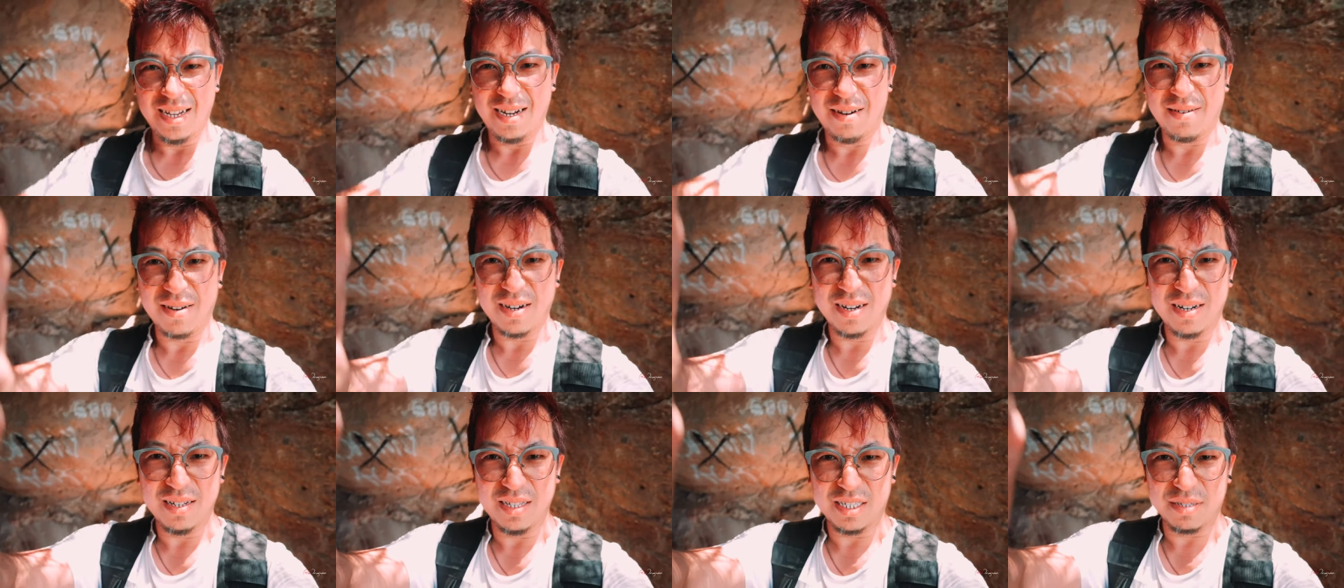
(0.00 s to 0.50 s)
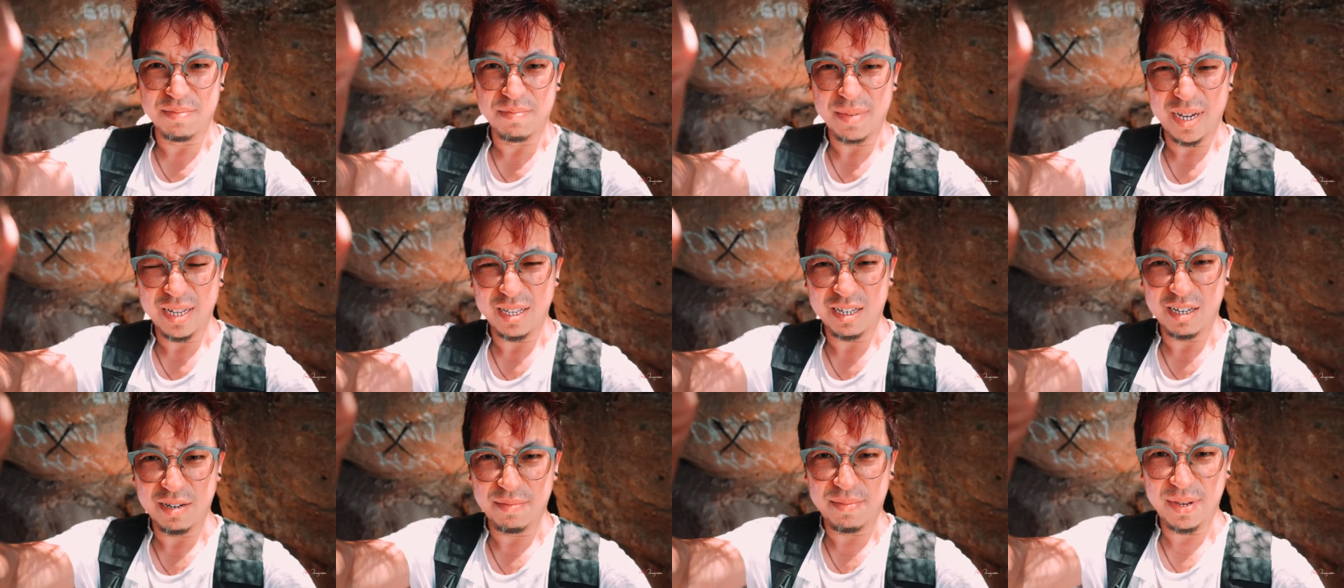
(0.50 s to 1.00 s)
I reckon it's
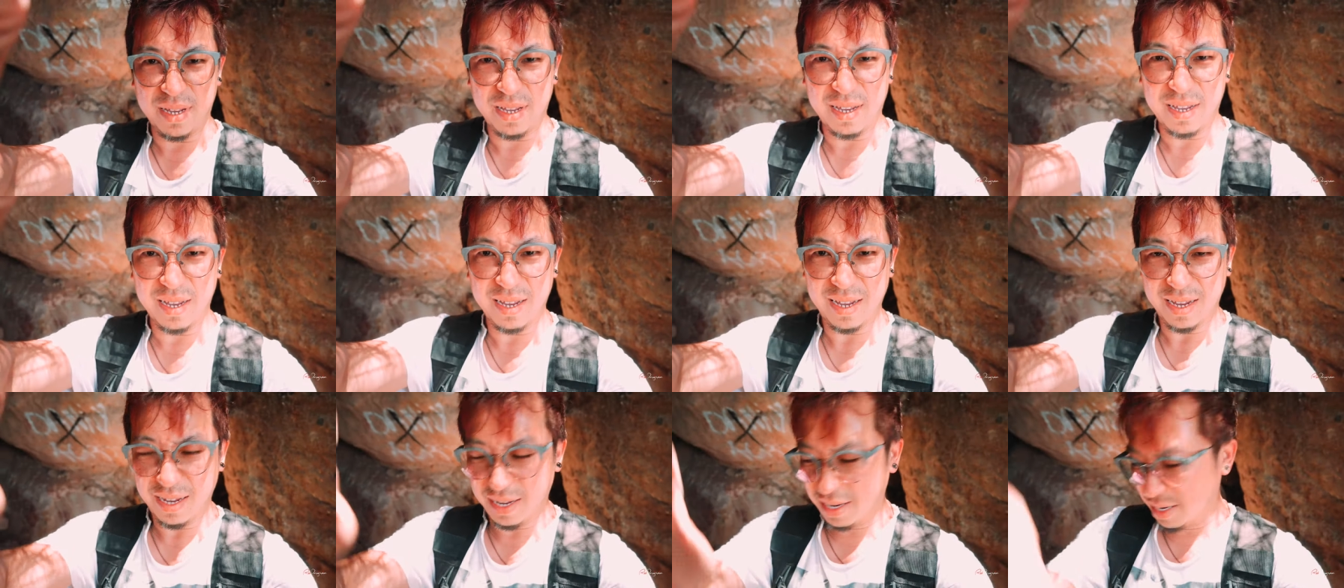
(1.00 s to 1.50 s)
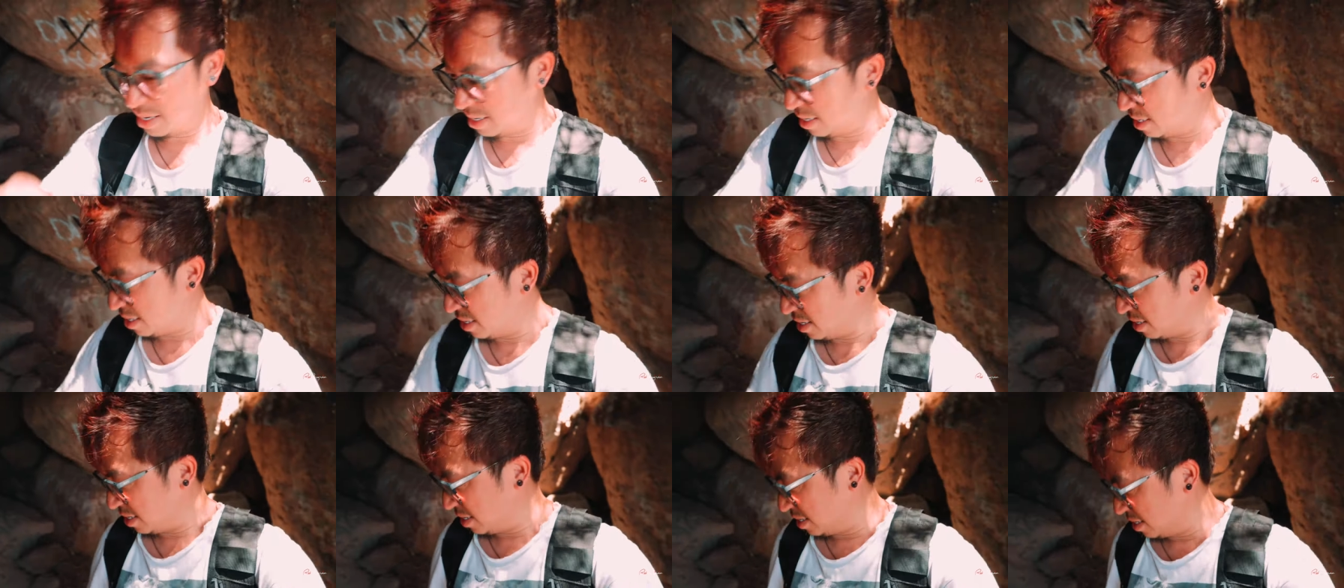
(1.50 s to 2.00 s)
meant to be
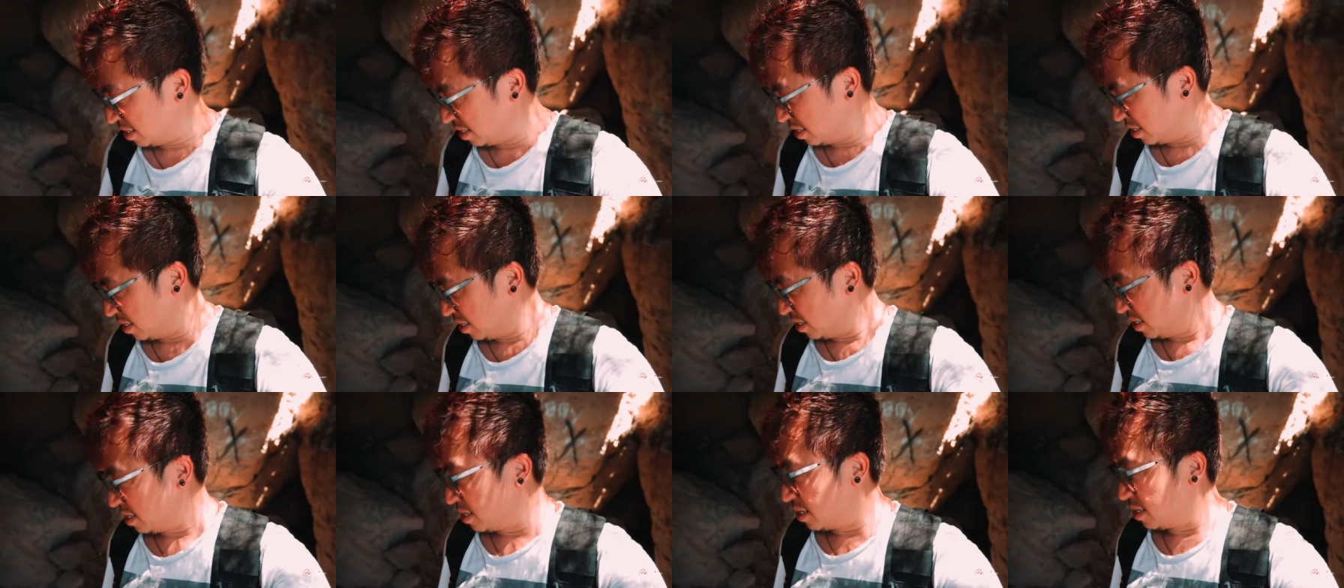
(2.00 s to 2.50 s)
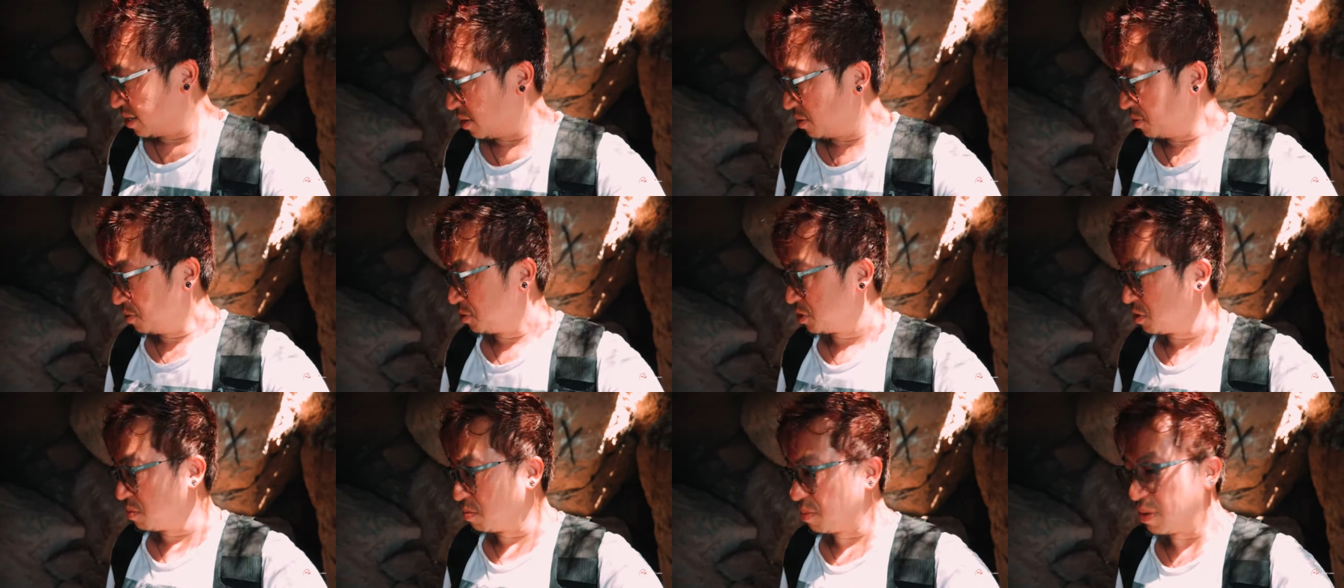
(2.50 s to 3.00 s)
an
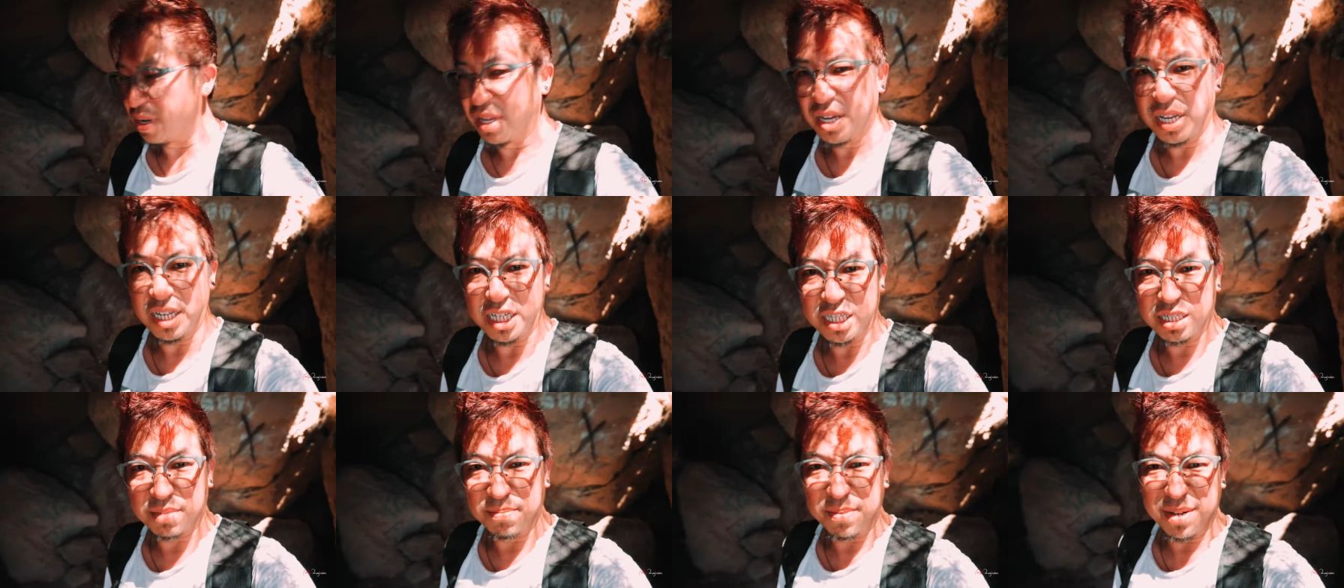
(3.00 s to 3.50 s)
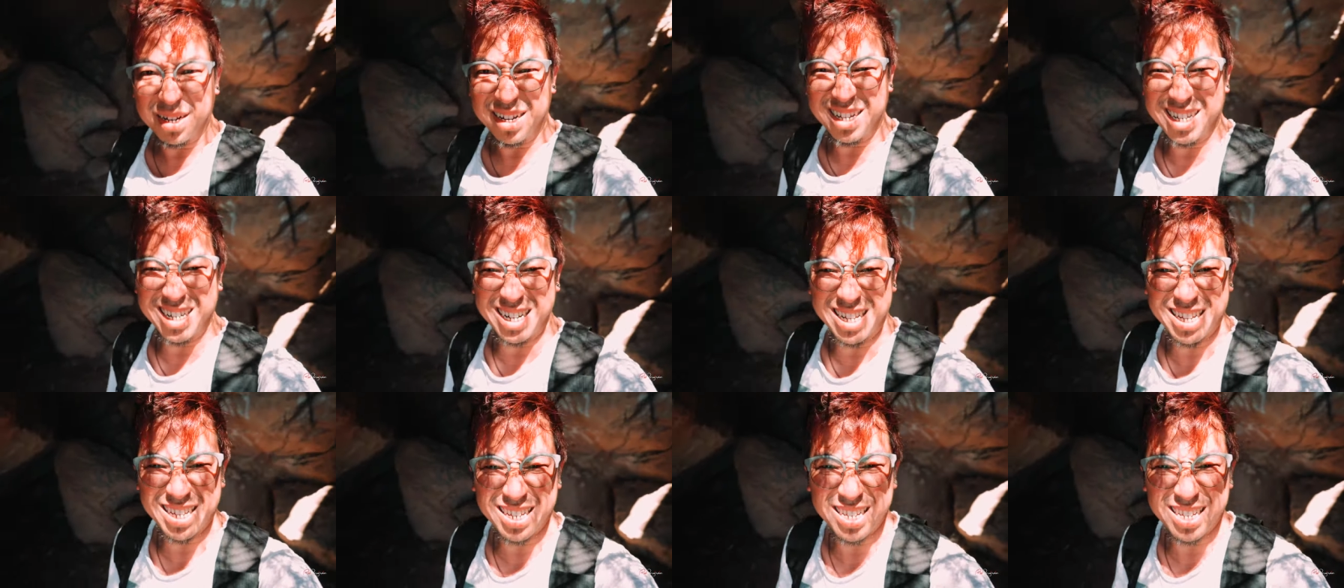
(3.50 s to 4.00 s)
awesome place, but